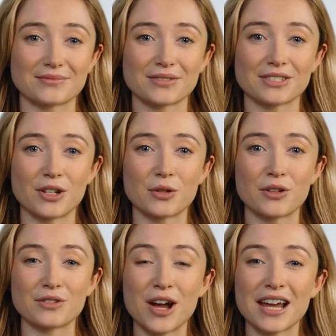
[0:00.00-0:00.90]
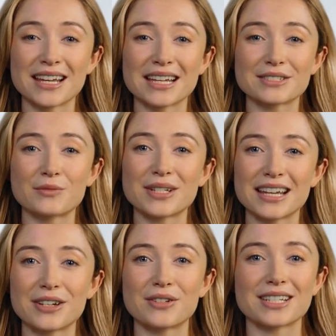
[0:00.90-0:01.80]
So you've got to keep tweaking your